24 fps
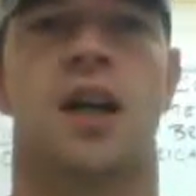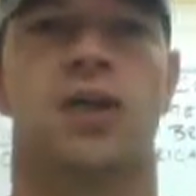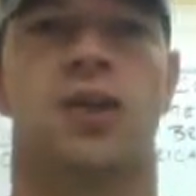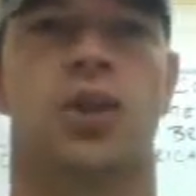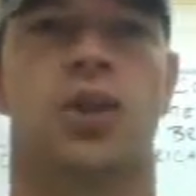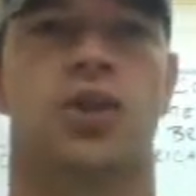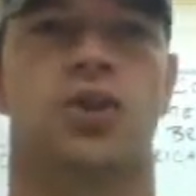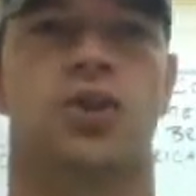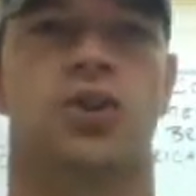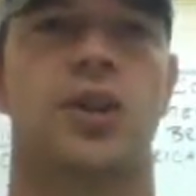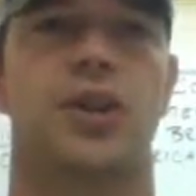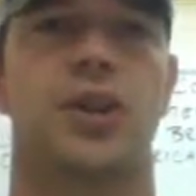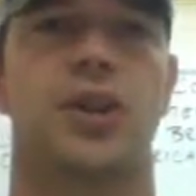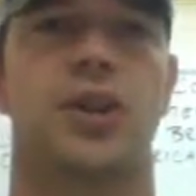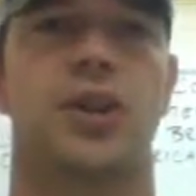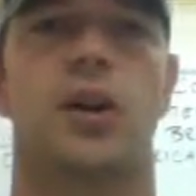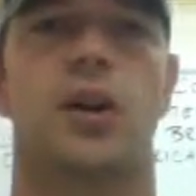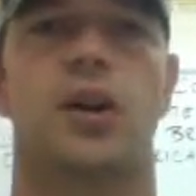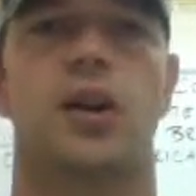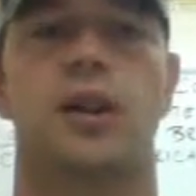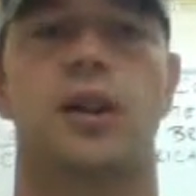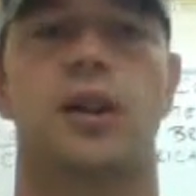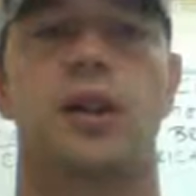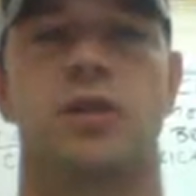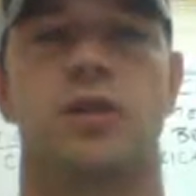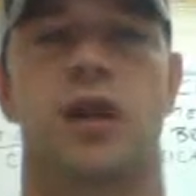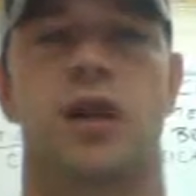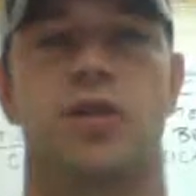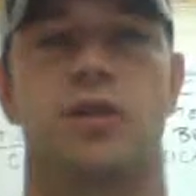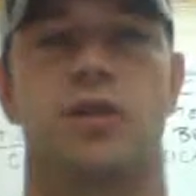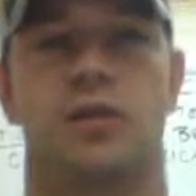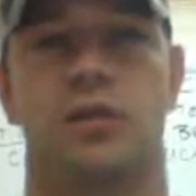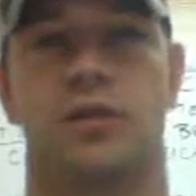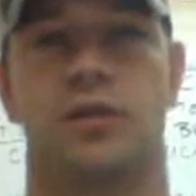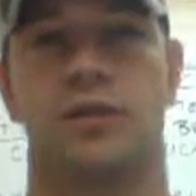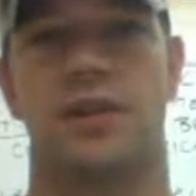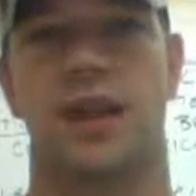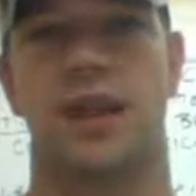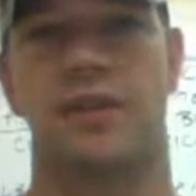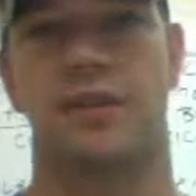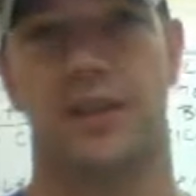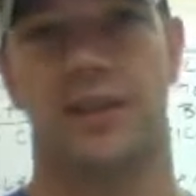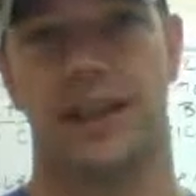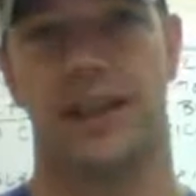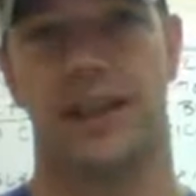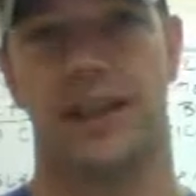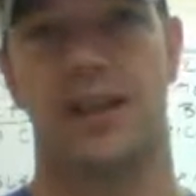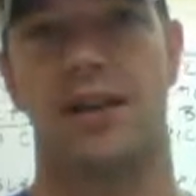Social equality was also
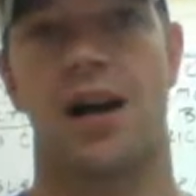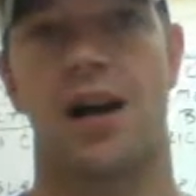definitely